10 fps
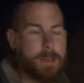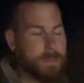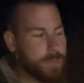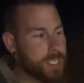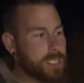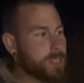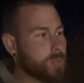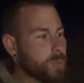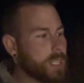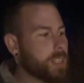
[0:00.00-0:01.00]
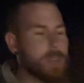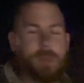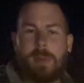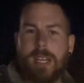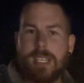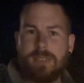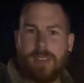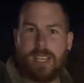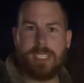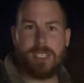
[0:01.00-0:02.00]
This is really going to be a
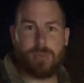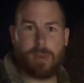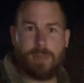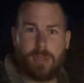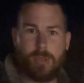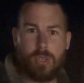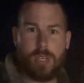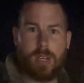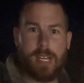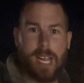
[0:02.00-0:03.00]
device that's revolutionary